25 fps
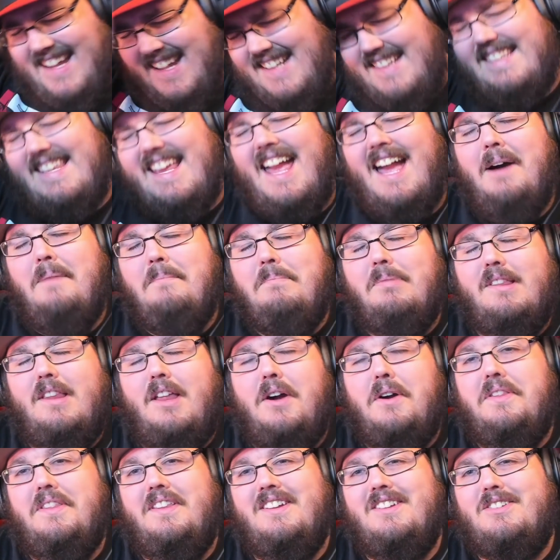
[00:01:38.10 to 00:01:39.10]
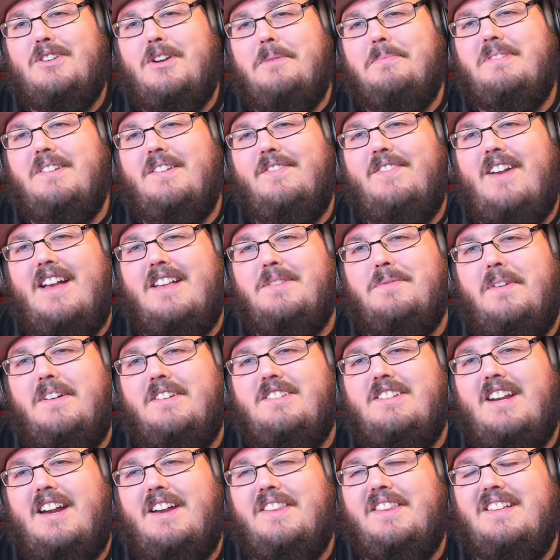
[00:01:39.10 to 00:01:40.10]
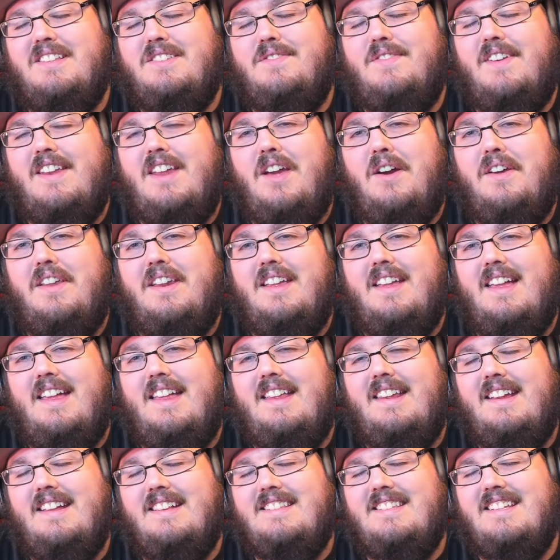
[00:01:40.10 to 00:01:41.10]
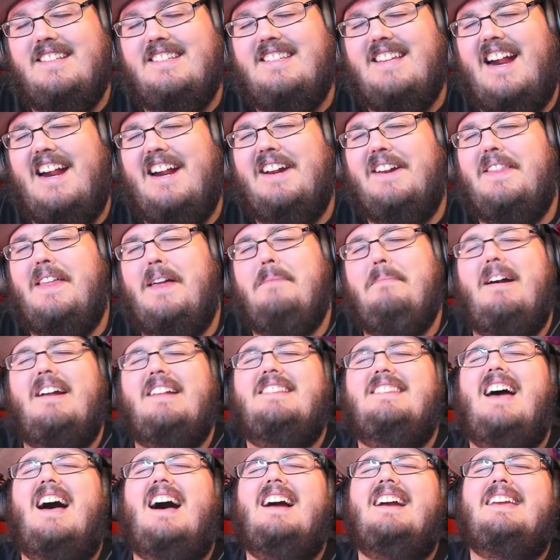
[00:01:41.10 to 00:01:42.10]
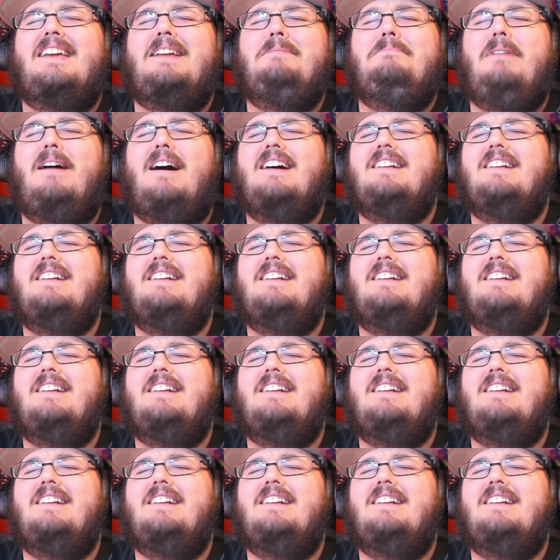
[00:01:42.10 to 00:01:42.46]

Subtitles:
Link down below in the description if you guys want to check out this video in its entirety without my talking,